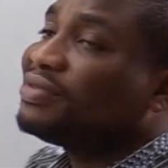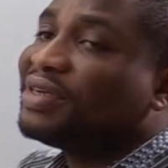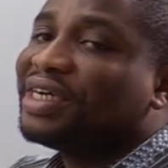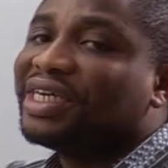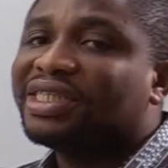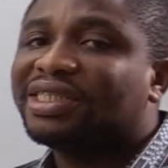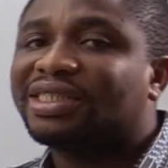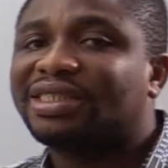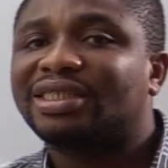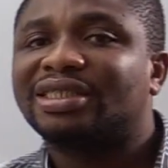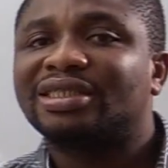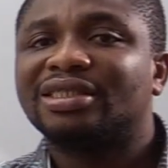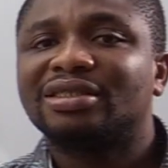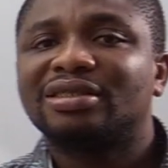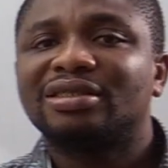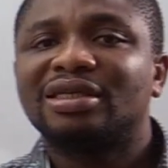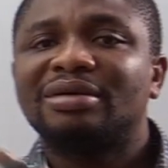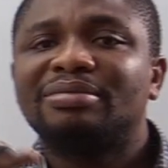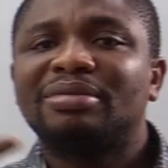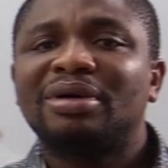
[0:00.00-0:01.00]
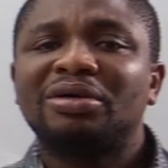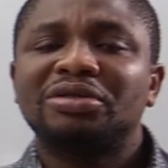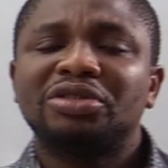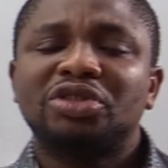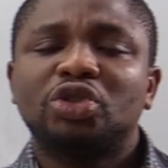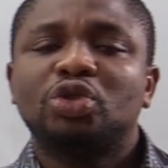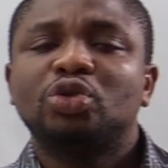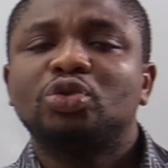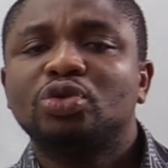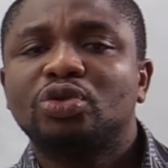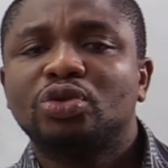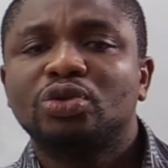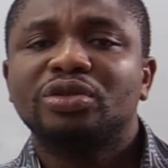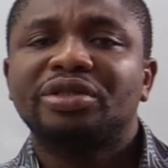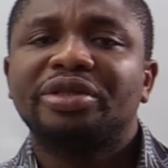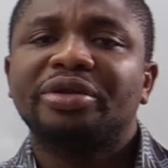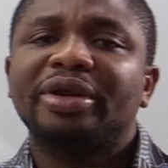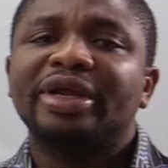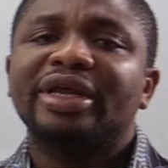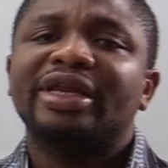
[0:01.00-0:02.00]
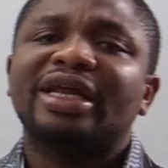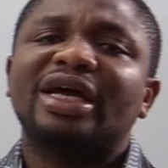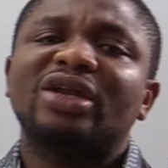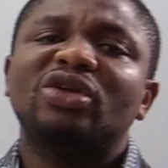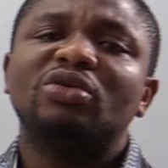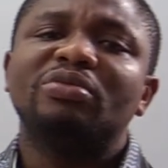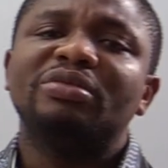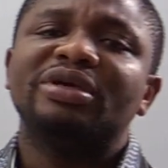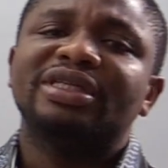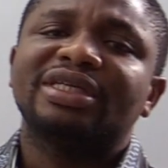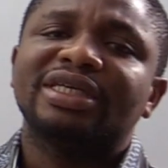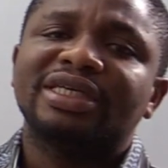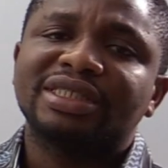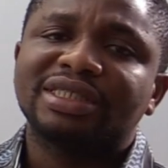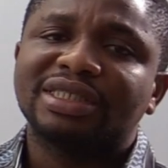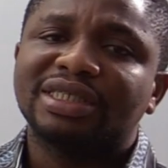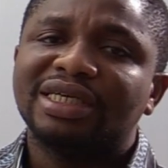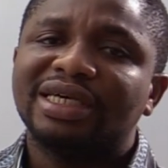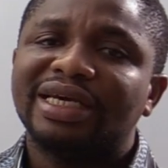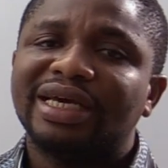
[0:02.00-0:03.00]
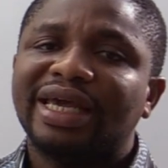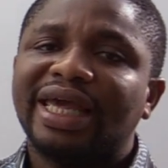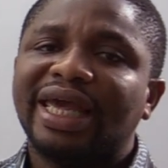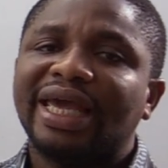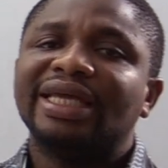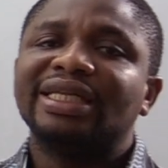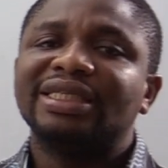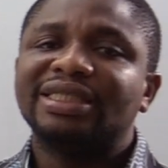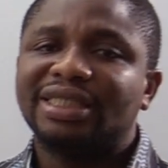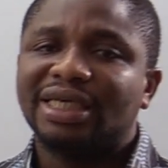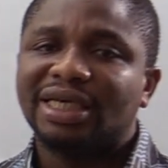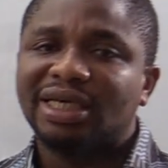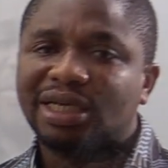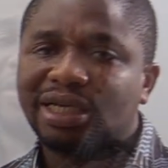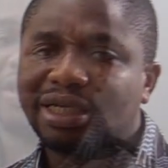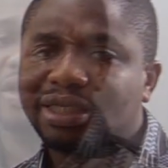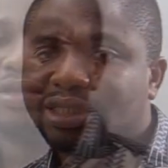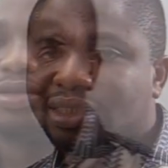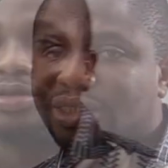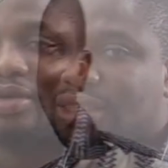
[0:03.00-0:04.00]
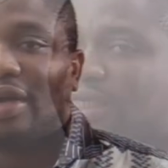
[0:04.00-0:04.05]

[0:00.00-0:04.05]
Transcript: It's very thin, about 2 to 3 nanometers in thickness.